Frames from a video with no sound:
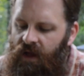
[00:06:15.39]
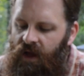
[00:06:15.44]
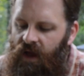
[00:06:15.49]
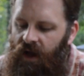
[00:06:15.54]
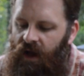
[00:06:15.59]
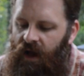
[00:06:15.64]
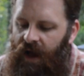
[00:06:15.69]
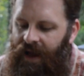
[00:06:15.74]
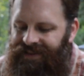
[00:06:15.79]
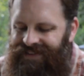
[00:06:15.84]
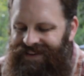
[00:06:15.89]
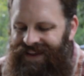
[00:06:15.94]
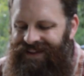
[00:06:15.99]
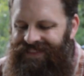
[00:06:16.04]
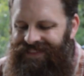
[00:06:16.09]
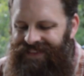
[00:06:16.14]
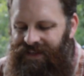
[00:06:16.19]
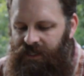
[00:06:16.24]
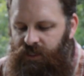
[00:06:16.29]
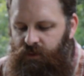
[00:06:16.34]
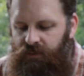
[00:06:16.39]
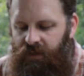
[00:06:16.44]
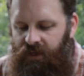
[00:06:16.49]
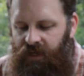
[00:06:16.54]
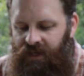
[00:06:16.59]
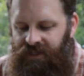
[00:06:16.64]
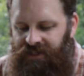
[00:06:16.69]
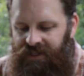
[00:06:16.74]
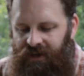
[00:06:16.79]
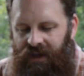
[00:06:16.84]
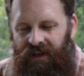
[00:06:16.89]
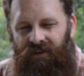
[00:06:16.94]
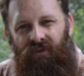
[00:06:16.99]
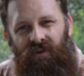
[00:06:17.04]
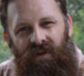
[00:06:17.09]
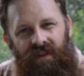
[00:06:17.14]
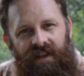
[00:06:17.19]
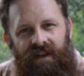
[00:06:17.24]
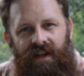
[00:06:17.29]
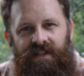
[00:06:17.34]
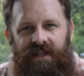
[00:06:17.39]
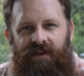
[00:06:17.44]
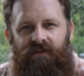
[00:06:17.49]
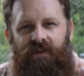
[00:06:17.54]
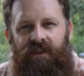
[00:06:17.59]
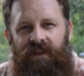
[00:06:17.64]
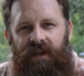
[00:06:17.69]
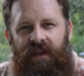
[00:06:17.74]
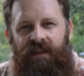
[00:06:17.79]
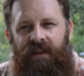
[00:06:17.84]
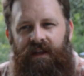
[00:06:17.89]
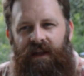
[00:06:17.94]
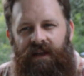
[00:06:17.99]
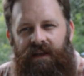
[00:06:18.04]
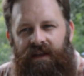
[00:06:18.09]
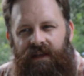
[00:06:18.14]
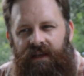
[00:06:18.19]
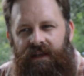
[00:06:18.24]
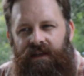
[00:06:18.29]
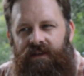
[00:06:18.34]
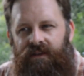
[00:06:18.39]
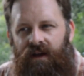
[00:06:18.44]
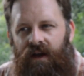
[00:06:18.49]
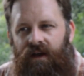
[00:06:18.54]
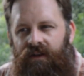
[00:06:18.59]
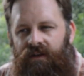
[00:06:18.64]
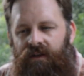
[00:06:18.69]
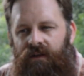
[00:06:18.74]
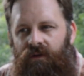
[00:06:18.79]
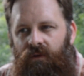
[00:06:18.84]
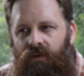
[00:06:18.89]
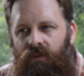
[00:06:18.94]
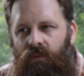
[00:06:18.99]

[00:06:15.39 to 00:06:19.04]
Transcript: I take this because it really does everything that I need done